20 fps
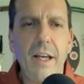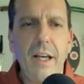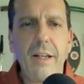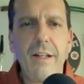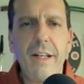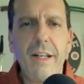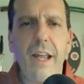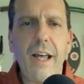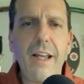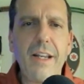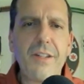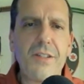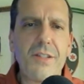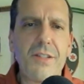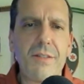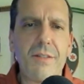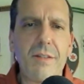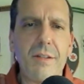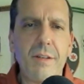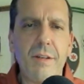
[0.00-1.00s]
nice
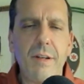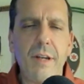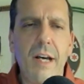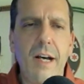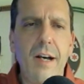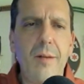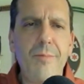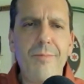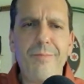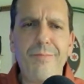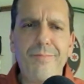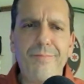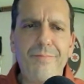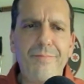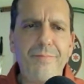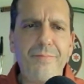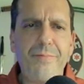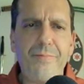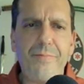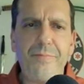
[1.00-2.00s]
um,
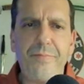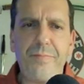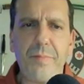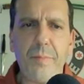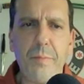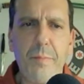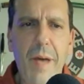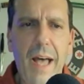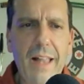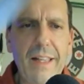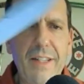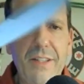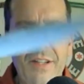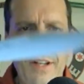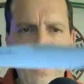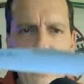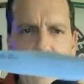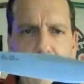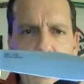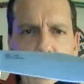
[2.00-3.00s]

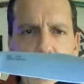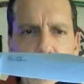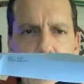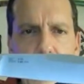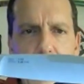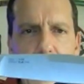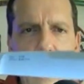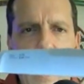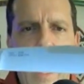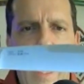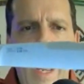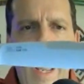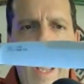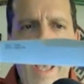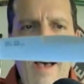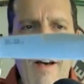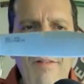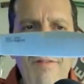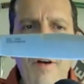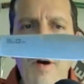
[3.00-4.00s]
balisong. I
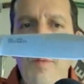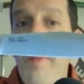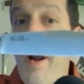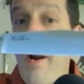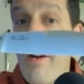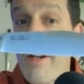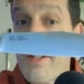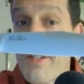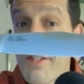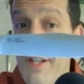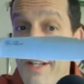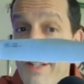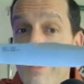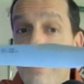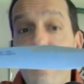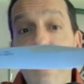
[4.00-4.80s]
have a Baron Sons.